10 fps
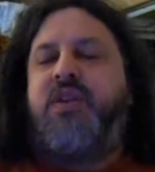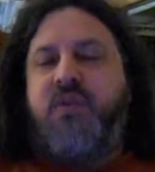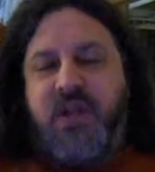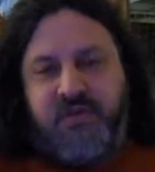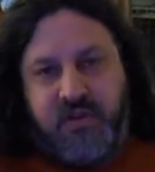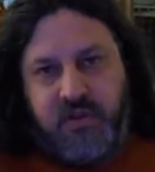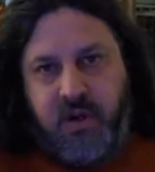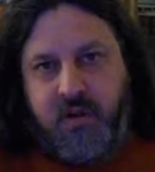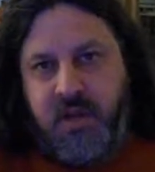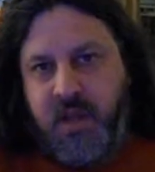You do have to
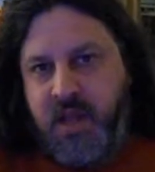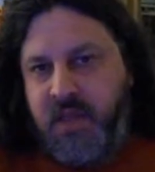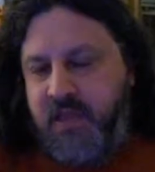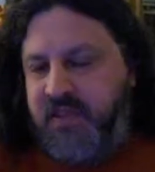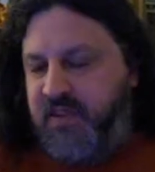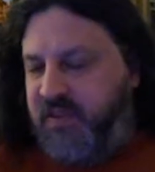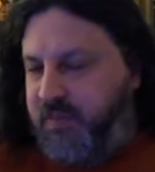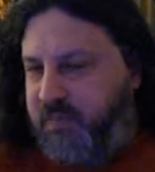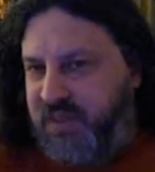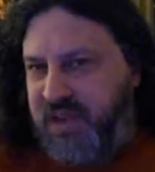learn that
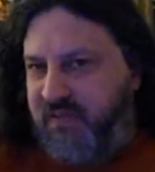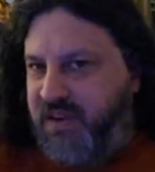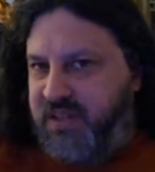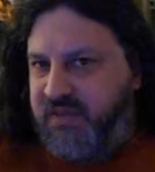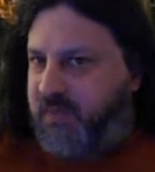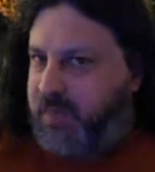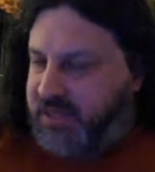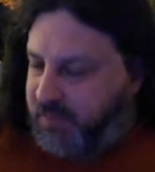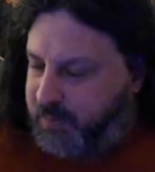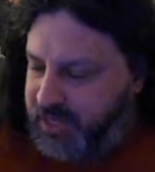there's there are various different
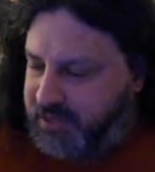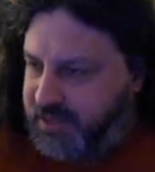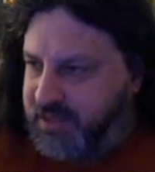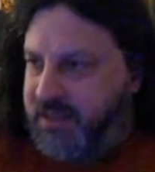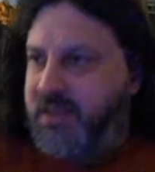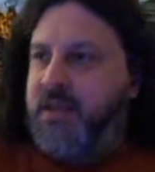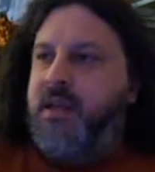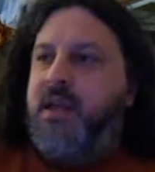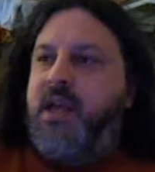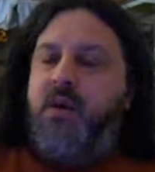bits and pieces
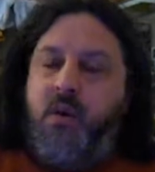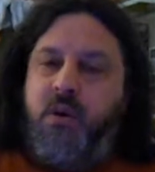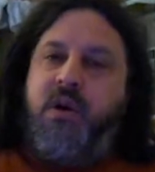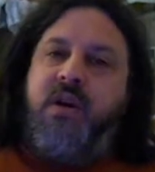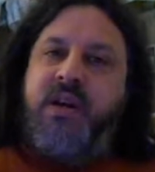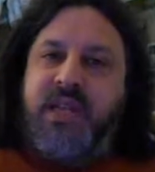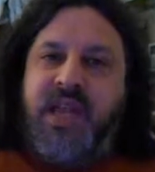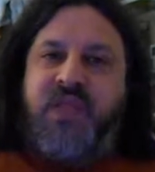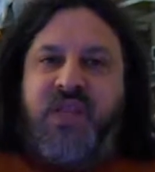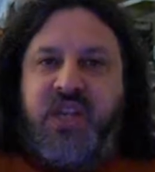in order to
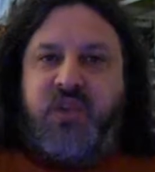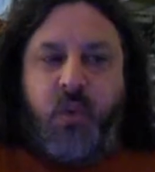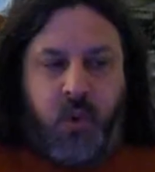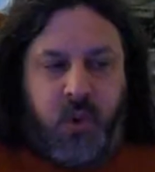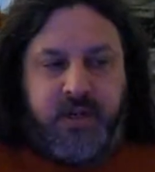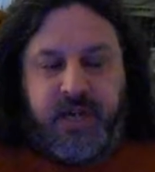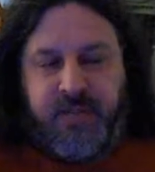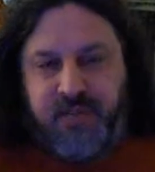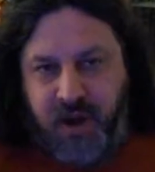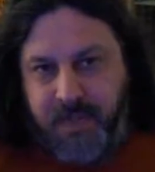get things
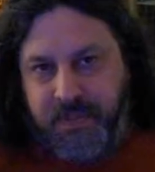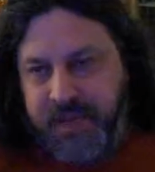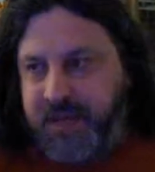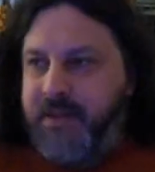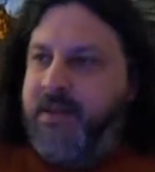working properly.